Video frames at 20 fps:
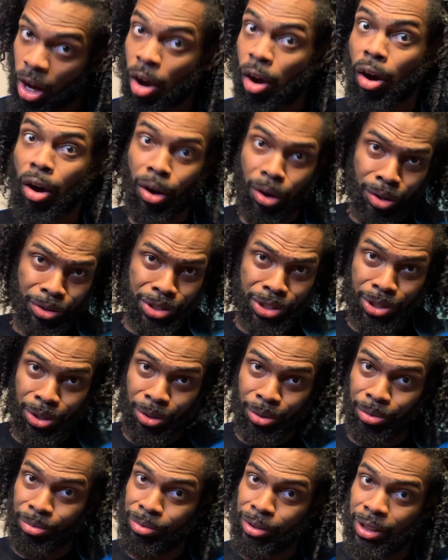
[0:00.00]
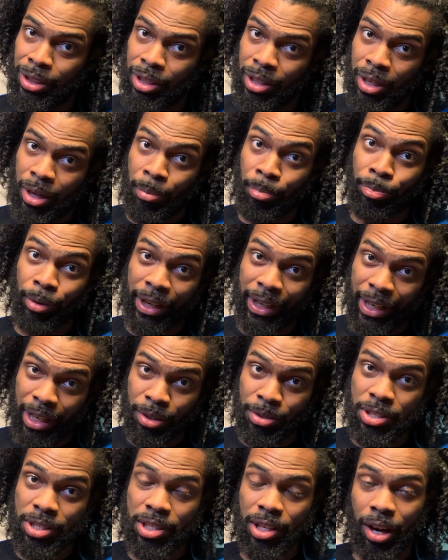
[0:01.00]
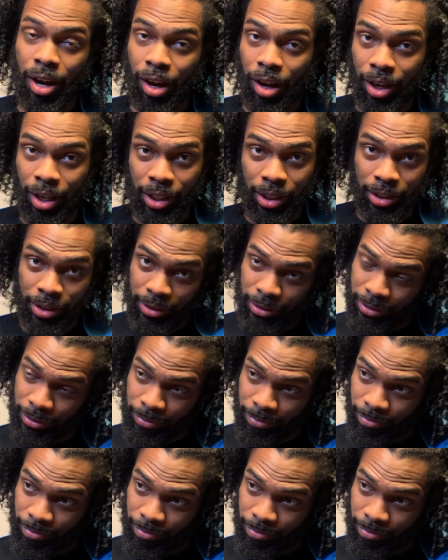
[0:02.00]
Also, braid outs on